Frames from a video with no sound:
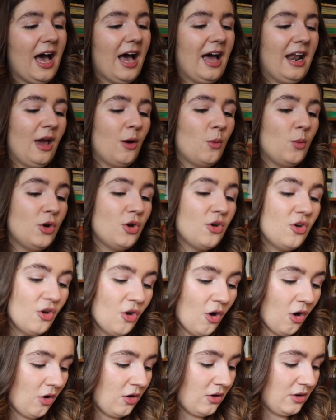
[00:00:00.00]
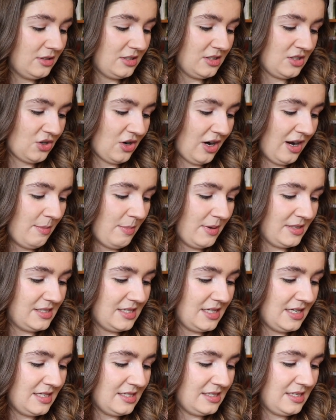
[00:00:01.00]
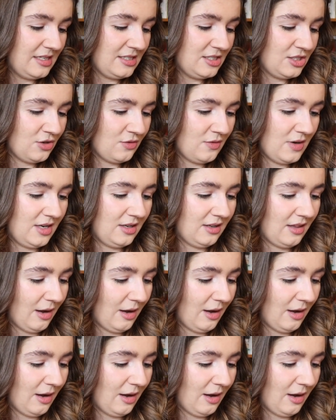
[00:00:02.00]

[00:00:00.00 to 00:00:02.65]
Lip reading: and I would not describe as the easiest to read.